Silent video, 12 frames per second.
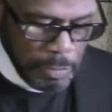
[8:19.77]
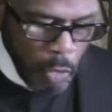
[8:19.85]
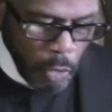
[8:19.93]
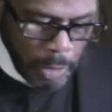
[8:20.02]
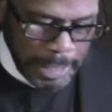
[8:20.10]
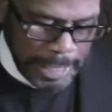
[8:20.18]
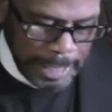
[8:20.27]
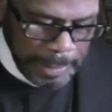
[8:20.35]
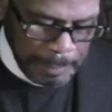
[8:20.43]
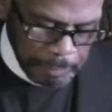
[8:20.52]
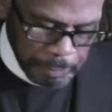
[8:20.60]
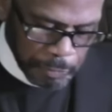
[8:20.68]
morning,
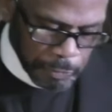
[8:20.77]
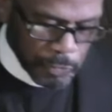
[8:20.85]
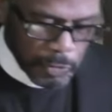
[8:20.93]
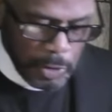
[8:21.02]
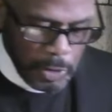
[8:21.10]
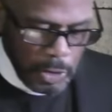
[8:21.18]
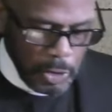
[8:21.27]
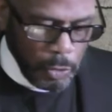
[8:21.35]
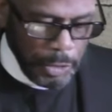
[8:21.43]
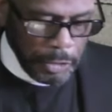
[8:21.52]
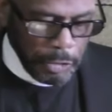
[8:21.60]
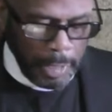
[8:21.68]

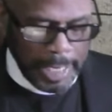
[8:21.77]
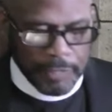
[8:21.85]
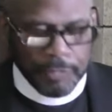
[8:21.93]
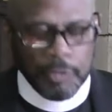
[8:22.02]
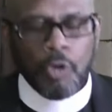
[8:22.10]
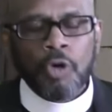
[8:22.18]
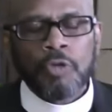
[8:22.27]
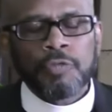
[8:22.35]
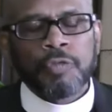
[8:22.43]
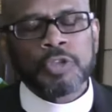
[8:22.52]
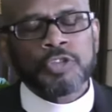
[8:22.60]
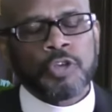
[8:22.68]
we are grateful
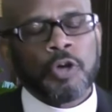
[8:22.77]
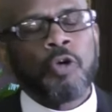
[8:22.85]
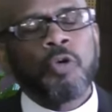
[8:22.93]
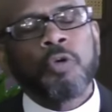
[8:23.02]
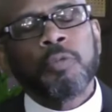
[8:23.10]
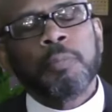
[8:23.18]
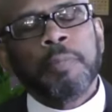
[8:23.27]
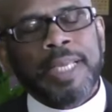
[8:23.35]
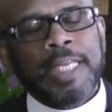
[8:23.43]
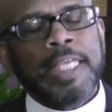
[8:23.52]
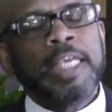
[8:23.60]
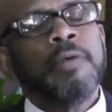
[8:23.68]
for so
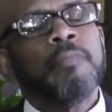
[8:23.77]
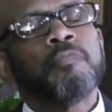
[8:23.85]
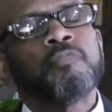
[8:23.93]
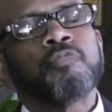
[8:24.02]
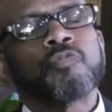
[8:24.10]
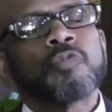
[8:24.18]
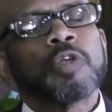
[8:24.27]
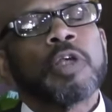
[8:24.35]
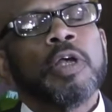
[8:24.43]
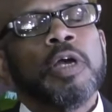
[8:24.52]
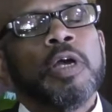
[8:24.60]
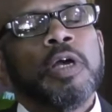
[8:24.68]
many,
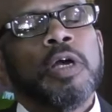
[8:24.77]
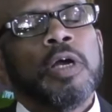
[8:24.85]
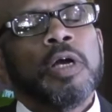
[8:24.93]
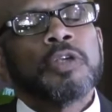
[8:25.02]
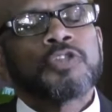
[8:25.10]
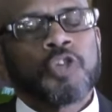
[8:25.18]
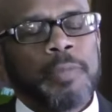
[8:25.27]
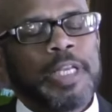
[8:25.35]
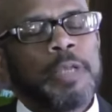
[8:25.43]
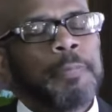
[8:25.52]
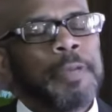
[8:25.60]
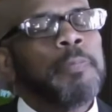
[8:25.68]
so
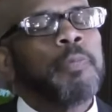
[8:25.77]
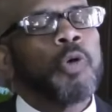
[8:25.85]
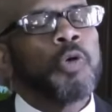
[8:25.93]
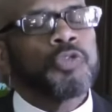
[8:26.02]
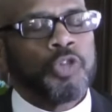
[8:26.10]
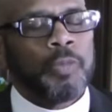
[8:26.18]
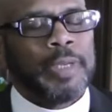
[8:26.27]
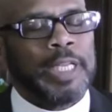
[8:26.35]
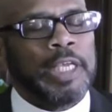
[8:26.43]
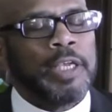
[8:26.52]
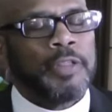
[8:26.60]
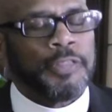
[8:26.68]
many people, so
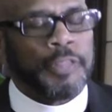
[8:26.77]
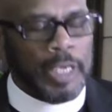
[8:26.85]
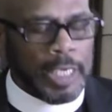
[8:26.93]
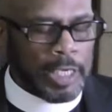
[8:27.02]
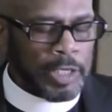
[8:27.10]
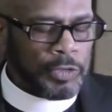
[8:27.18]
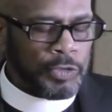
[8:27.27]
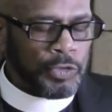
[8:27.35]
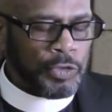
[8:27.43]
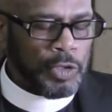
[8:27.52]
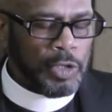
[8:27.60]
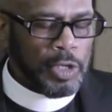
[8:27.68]
many things.
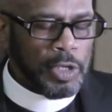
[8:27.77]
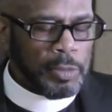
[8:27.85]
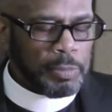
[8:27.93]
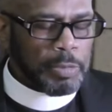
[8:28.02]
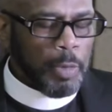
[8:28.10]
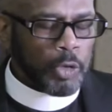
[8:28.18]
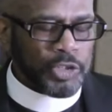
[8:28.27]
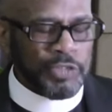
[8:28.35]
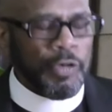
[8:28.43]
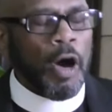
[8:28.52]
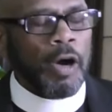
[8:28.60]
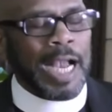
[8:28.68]
But most of
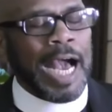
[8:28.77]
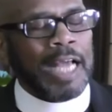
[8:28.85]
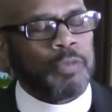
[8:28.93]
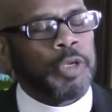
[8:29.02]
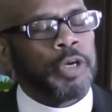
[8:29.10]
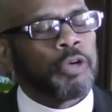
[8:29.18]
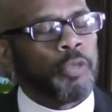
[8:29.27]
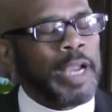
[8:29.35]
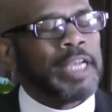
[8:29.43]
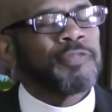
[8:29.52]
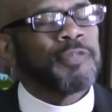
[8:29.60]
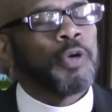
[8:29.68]
all, God, we are
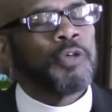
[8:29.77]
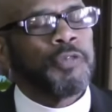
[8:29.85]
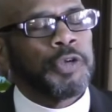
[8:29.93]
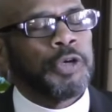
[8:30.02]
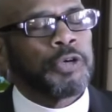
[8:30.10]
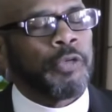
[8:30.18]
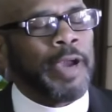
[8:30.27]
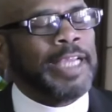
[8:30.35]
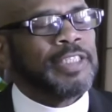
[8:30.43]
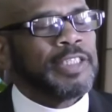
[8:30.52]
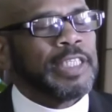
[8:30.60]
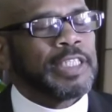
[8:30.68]
grateful for your
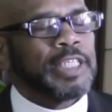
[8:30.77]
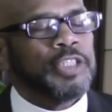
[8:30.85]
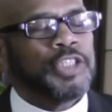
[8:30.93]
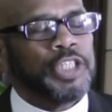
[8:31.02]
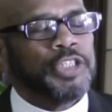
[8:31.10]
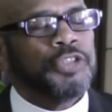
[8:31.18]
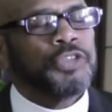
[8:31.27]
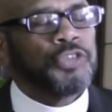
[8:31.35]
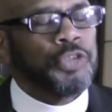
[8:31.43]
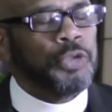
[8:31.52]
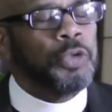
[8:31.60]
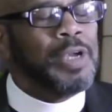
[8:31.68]
grace that continues
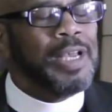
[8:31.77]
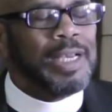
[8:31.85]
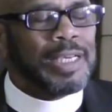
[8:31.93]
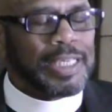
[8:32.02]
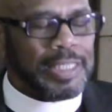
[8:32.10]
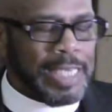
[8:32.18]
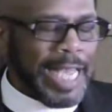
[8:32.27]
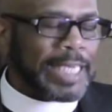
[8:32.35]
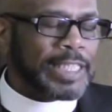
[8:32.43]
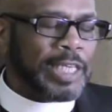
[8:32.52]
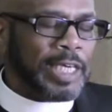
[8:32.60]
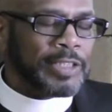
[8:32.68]
to
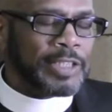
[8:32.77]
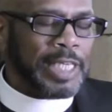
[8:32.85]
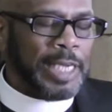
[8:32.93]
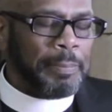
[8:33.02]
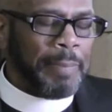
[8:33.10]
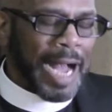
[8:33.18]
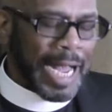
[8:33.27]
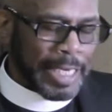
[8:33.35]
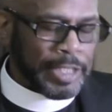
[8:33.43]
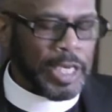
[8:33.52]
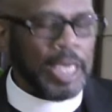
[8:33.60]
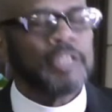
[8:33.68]
connect us and
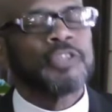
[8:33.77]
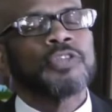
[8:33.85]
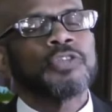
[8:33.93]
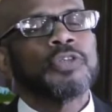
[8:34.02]
bind us.